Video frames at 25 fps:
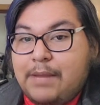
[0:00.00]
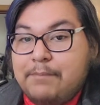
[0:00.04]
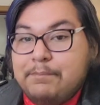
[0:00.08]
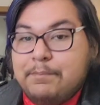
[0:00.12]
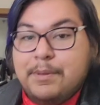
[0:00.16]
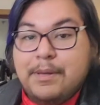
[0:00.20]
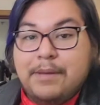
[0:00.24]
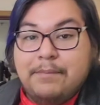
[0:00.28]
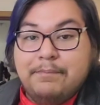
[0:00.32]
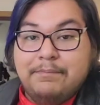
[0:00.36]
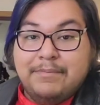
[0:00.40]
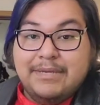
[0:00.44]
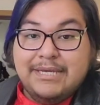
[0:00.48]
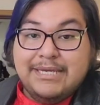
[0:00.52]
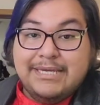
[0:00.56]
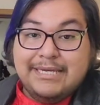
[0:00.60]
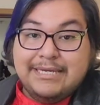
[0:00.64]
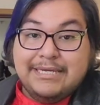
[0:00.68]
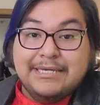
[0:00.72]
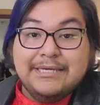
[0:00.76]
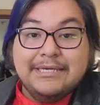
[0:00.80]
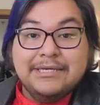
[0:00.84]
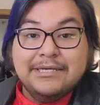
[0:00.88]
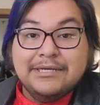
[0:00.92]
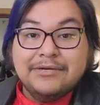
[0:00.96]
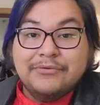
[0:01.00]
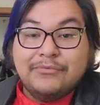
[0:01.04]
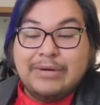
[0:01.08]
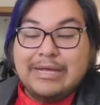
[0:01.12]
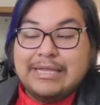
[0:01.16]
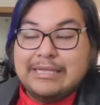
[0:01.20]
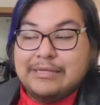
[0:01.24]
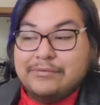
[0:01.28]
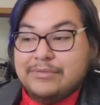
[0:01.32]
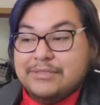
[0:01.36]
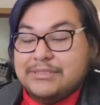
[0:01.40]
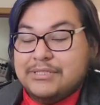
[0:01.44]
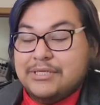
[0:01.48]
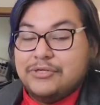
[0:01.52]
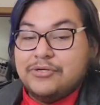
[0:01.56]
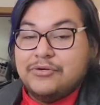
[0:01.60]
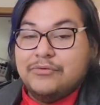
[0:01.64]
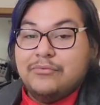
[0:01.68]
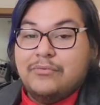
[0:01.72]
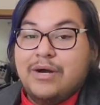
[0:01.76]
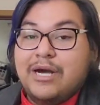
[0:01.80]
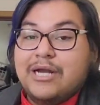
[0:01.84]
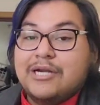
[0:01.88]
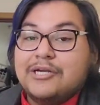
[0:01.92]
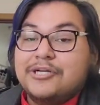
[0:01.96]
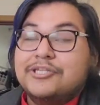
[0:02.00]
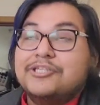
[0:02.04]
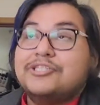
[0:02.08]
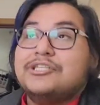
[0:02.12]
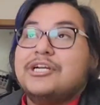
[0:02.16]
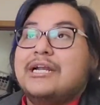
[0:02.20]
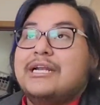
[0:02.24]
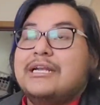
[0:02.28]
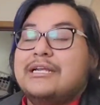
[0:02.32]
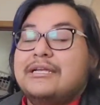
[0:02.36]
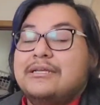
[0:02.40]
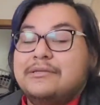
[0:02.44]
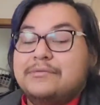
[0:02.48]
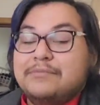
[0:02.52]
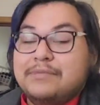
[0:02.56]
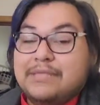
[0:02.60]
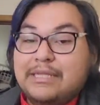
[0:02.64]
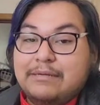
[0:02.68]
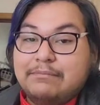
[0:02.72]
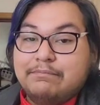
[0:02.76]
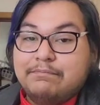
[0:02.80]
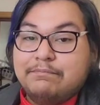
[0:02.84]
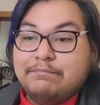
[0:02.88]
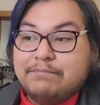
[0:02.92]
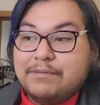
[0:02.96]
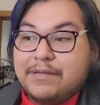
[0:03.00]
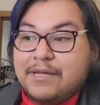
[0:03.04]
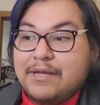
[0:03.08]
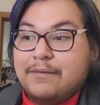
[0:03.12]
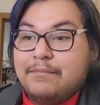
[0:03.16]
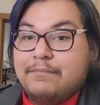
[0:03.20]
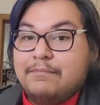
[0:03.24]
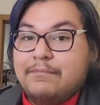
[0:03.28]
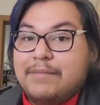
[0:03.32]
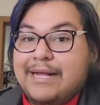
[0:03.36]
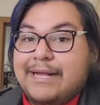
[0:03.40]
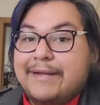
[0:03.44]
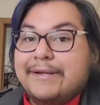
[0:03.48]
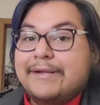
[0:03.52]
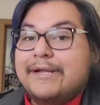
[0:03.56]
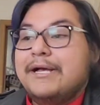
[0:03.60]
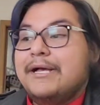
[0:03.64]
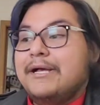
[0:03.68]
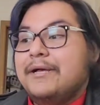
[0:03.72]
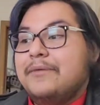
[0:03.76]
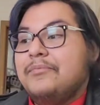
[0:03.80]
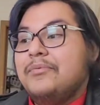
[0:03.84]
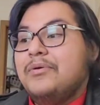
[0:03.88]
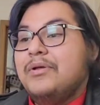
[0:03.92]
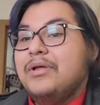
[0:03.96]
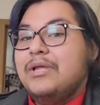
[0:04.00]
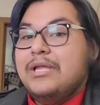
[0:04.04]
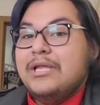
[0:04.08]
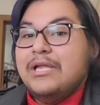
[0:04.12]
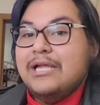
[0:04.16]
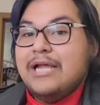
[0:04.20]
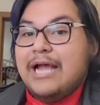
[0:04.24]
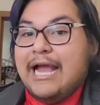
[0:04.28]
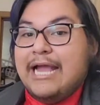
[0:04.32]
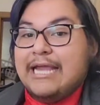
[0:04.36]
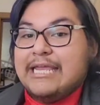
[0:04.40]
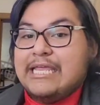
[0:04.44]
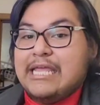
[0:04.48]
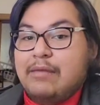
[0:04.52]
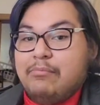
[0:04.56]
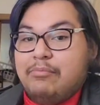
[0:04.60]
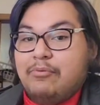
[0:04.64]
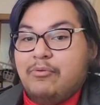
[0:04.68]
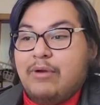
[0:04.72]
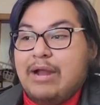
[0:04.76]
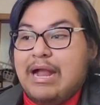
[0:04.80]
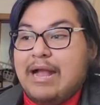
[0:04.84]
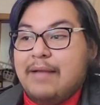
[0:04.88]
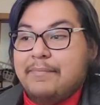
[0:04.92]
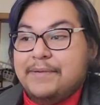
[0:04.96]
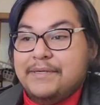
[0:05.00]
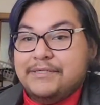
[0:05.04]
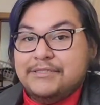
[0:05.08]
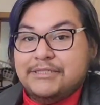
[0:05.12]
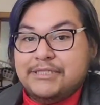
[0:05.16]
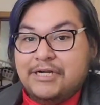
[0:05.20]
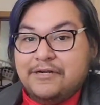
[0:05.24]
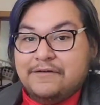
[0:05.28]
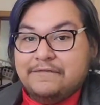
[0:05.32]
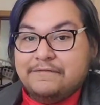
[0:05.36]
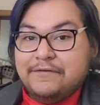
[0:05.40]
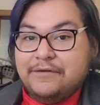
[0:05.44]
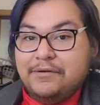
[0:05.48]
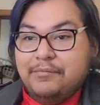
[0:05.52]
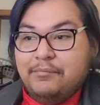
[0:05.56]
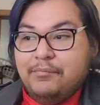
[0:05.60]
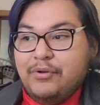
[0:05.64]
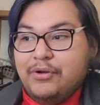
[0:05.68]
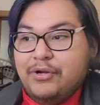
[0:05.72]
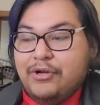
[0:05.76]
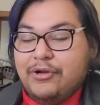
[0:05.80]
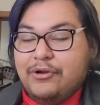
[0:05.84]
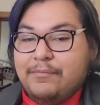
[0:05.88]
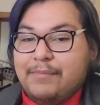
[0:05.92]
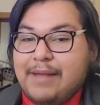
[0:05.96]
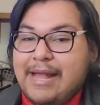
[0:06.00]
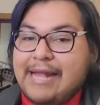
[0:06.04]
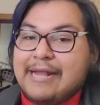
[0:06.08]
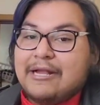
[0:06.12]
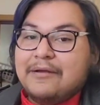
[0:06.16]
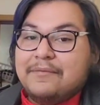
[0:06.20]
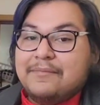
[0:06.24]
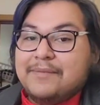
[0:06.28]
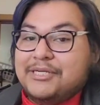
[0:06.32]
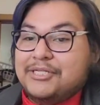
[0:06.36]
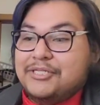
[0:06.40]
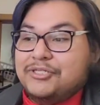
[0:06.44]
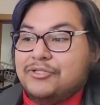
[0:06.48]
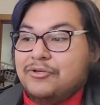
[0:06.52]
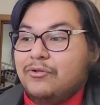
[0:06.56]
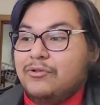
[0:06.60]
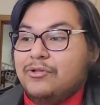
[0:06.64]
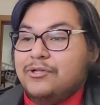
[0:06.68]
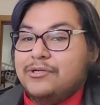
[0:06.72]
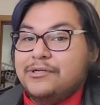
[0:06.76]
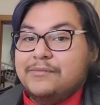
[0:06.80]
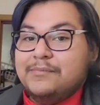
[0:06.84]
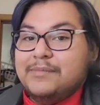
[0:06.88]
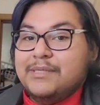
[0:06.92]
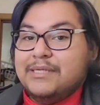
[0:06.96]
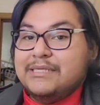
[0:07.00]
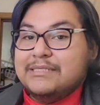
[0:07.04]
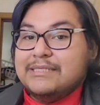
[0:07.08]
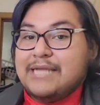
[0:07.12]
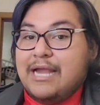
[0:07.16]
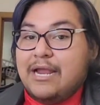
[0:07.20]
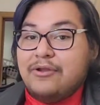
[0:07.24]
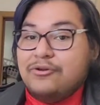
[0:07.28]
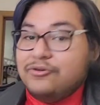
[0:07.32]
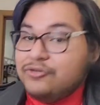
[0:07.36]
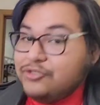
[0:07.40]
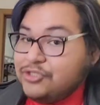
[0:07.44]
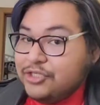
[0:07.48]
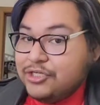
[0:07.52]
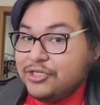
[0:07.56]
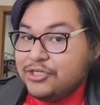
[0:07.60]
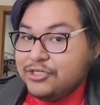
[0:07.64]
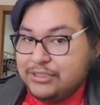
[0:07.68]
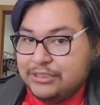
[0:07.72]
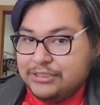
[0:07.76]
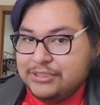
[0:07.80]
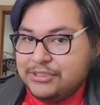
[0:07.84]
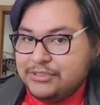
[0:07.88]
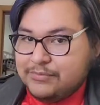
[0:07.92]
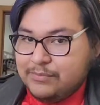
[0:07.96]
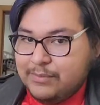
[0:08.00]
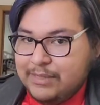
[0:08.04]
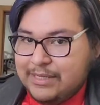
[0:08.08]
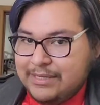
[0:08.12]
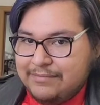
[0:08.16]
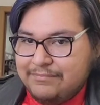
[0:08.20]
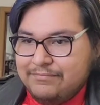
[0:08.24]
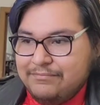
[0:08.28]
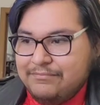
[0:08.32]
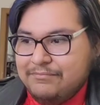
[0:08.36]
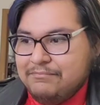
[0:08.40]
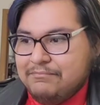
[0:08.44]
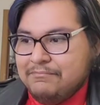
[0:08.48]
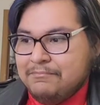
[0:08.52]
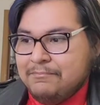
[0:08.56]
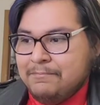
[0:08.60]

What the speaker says: But me, while I was underwater trying to like come back up, I kept grabbing Jennifer and putting her back on my shoulder because I knew she couldn't swim